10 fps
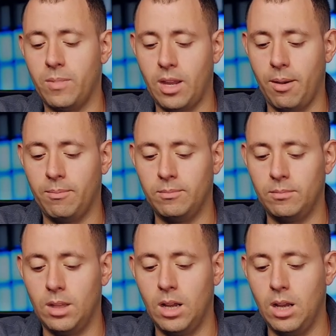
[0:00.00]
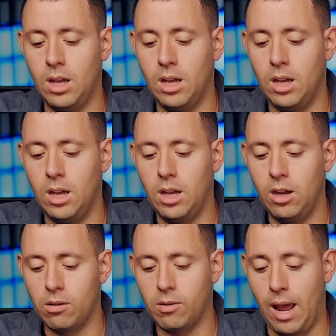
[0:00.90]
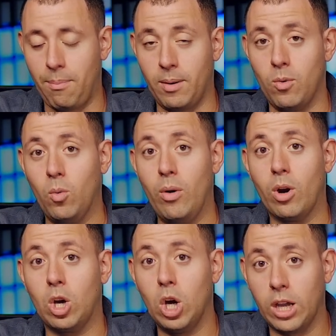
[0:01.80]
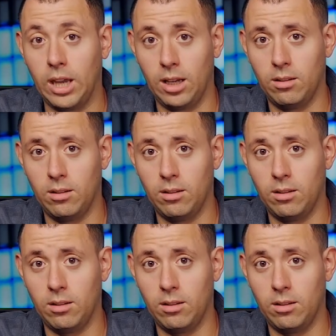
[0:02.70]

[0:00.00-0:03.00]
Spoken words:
Okay, here's what happened. We were cooking.